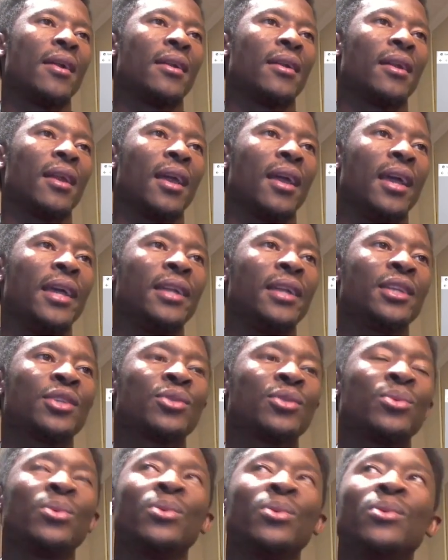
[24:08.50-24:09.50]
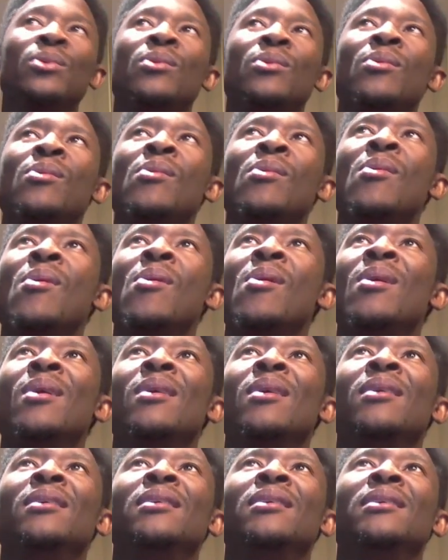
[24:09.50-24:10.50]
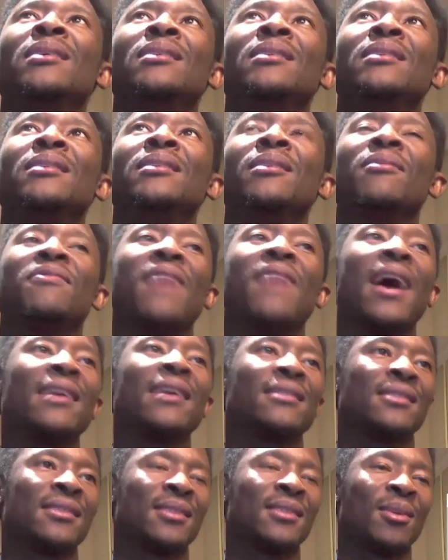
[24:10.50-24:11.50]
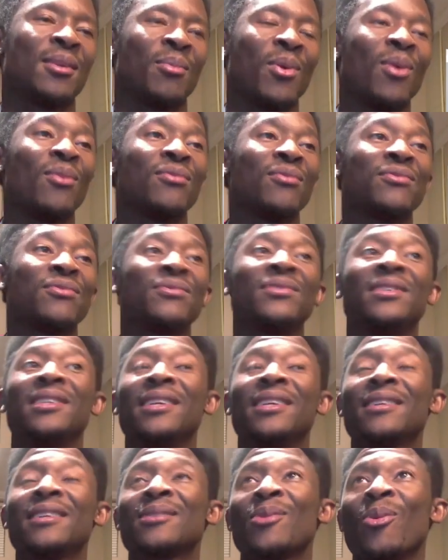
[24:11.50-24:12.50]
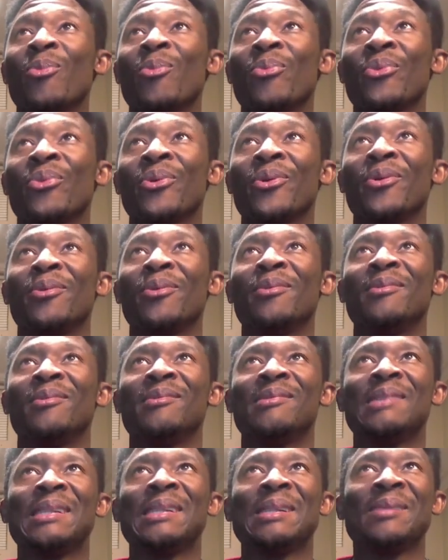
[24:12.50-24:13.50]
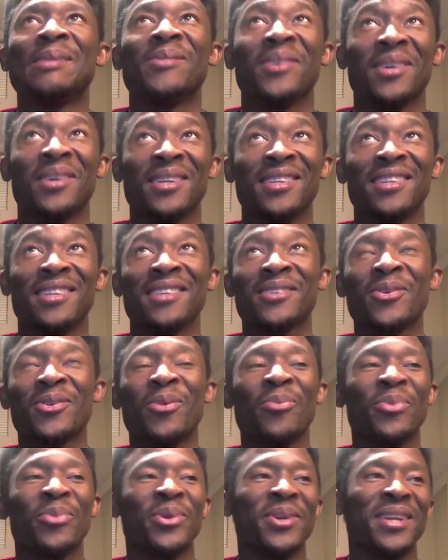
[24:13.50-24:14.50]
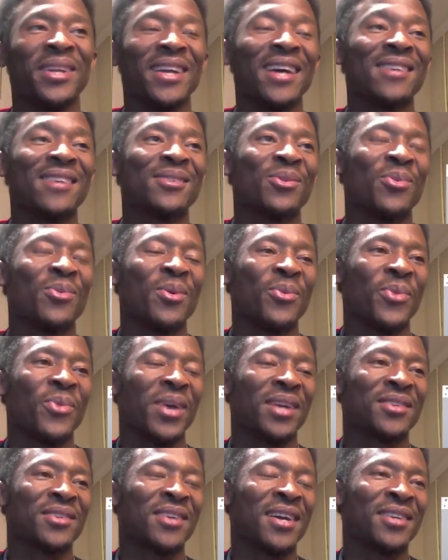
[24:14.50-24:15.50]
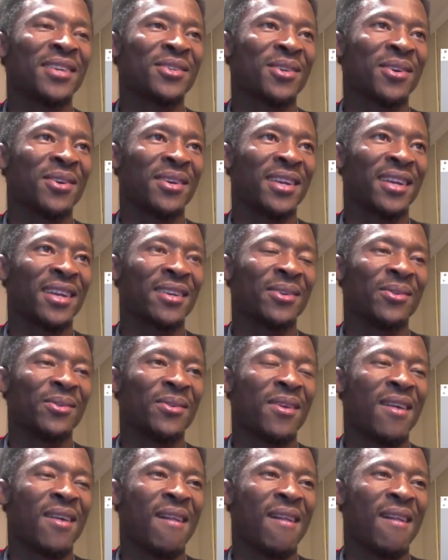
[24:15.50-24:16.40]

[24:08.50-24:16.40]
into the file system of this computer, because this computer, that's the one we are trying to connect on.